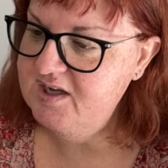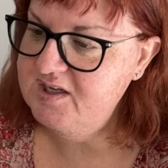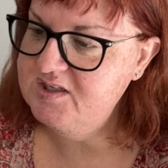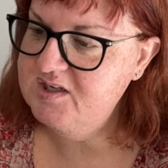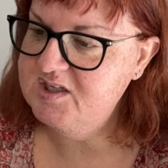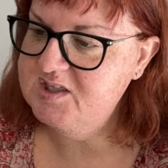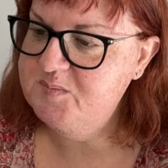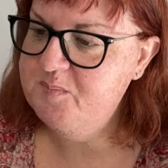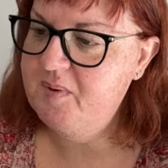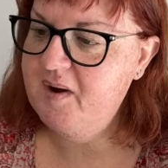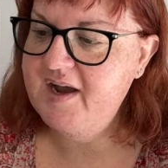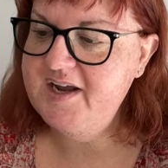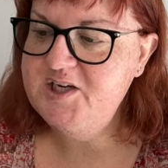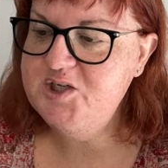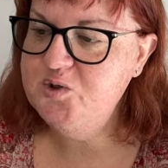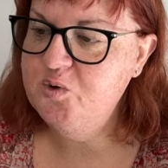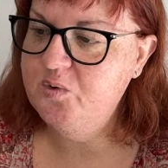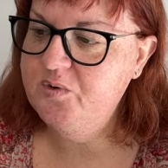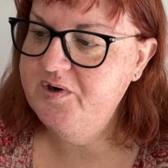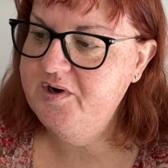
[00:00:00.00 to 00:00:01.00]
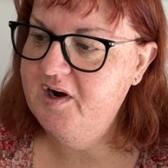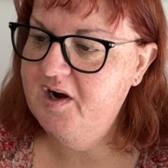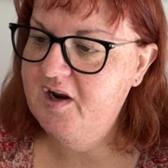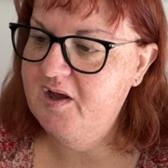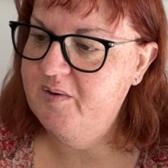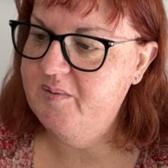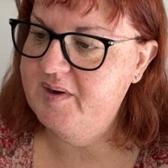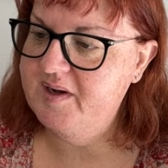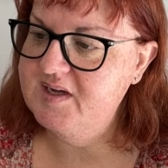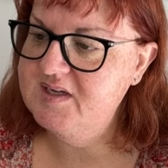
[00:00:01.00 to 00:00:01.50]
So it's by Dawn
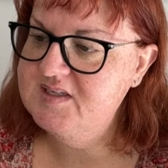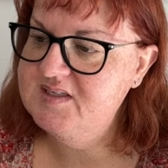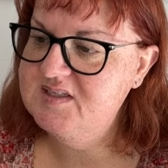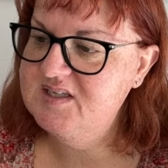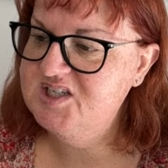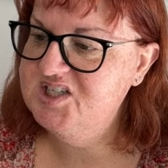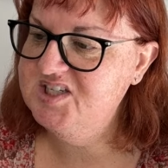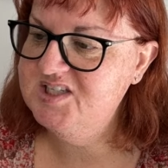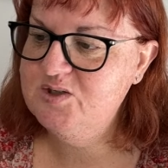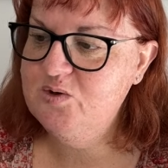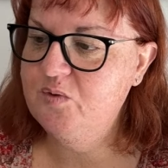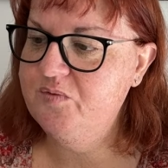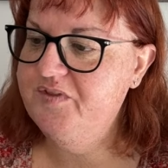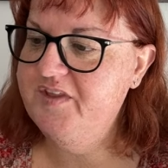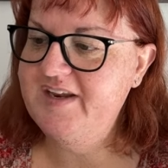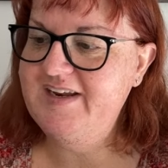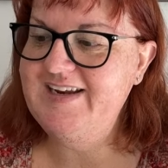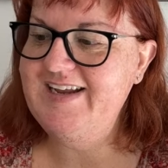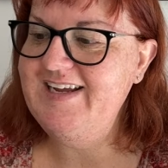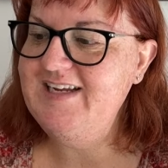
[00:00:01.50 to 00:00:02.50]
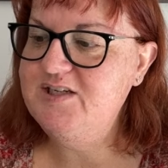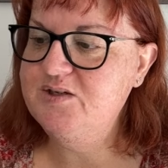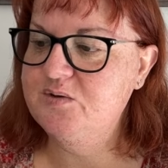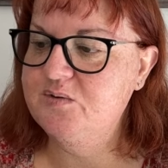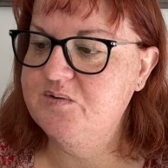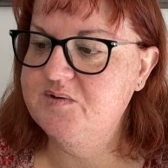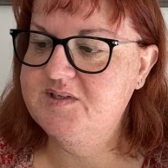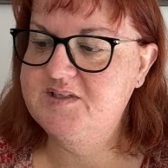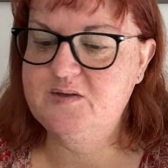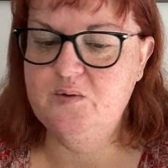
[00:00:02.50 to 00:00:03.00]
Lewis. It's just called the
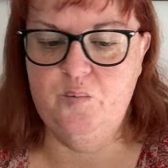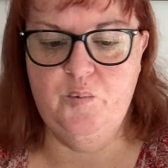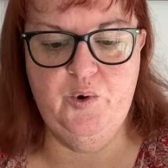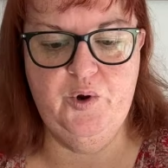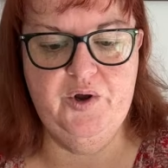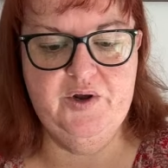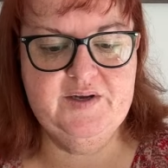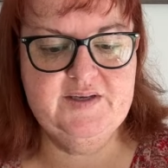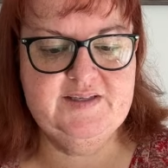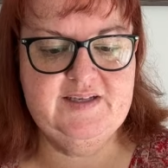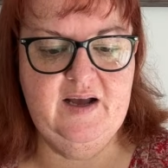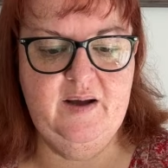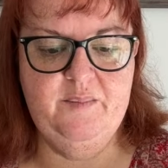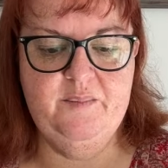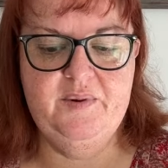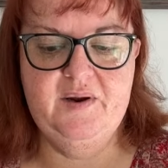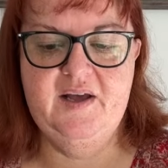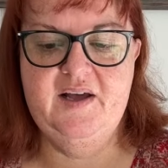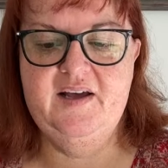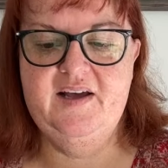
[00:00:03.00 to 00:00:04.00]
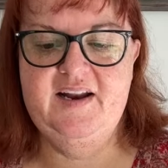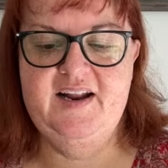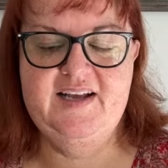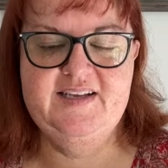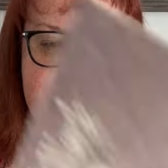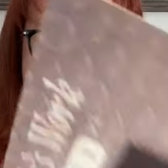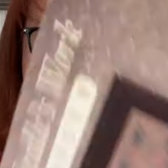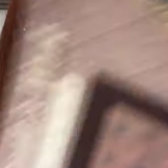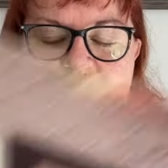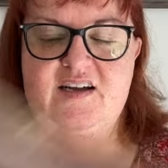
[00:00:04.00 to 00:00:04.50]
Needles Work Sampler. It
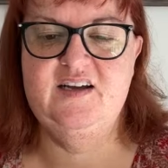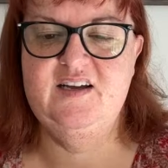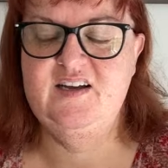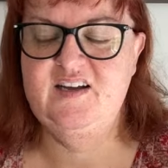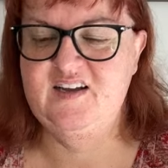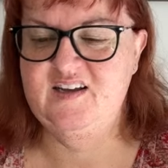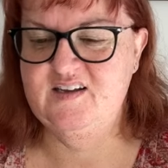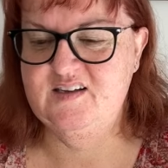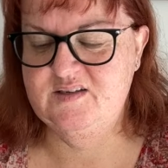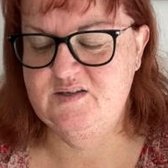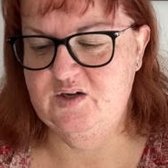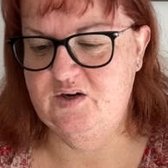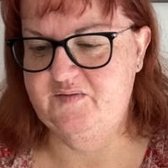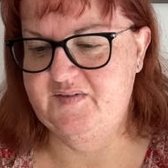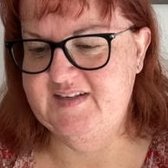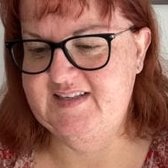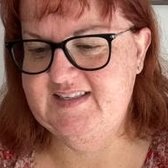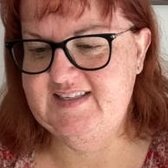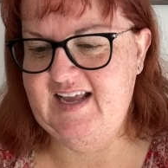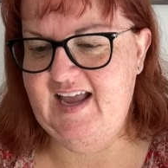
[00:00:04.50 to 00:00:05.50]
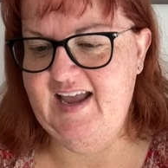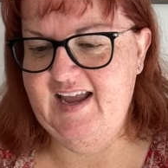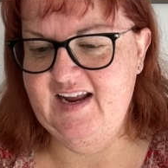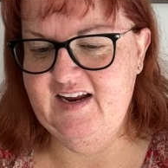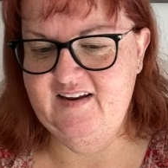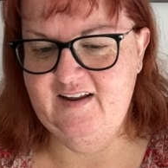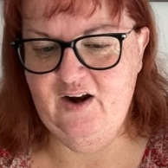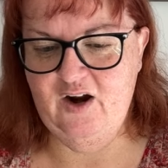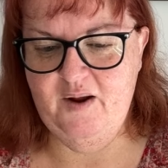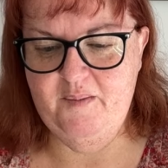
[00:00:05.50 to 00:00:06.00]
has a sort of a
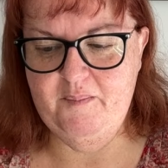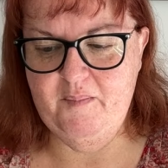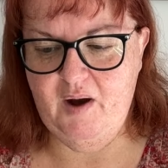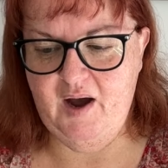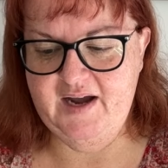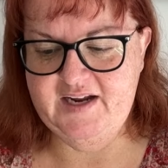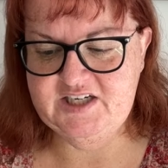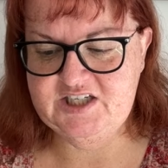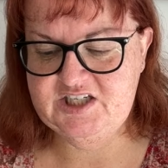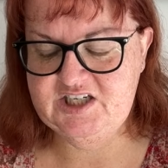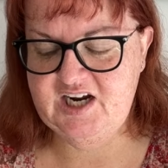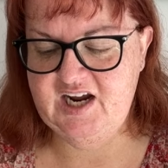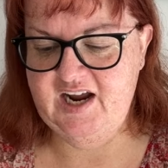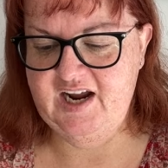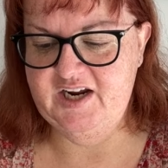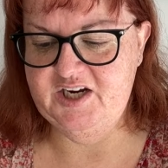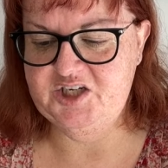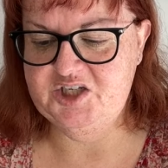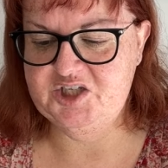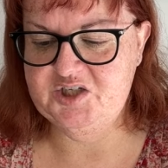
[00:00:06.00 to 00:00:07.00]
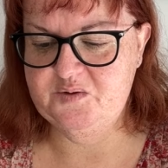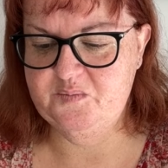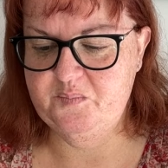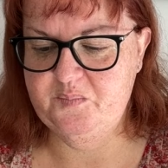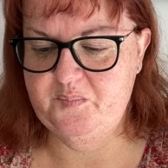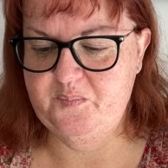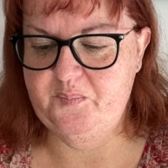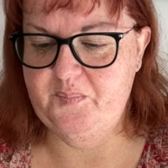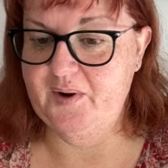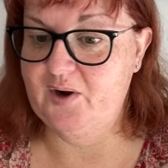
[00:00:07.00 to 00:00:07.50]
saying that I might change
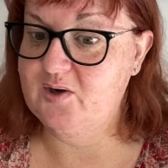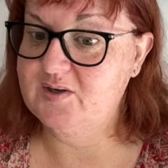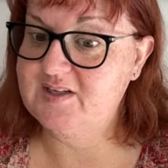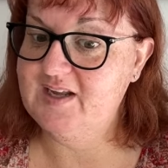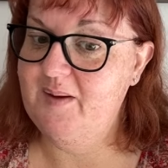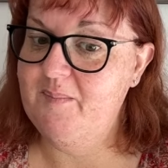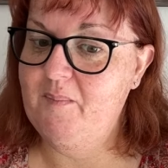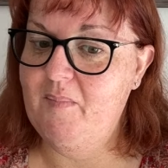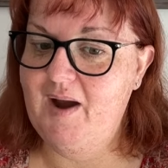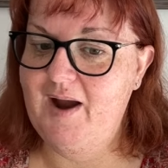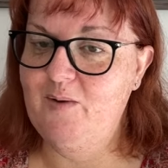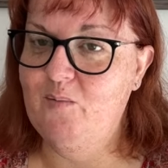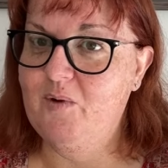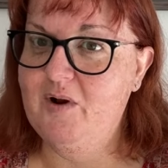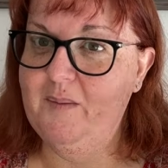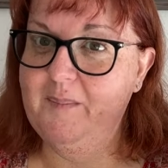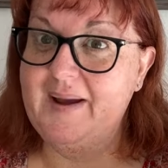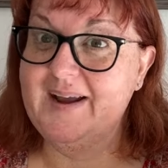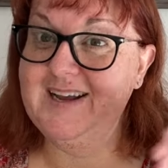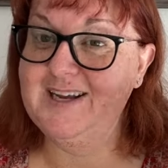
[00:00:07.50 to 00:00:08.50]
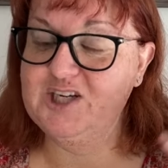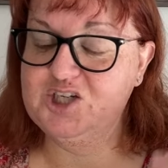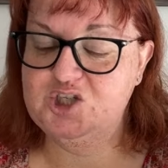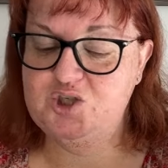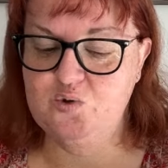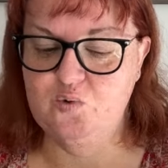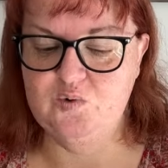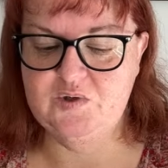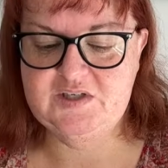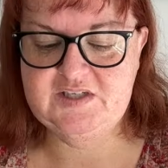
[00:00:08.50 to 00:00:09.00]
because I might want to make it
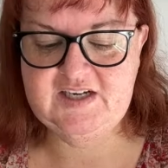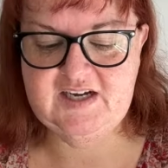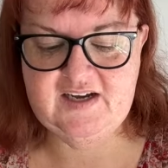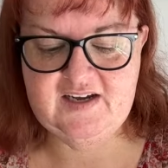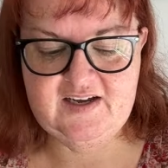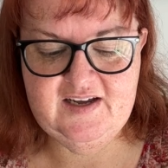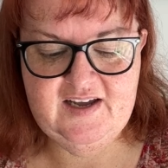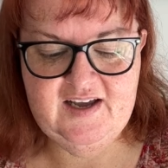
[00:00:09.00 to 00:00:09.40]
shorter.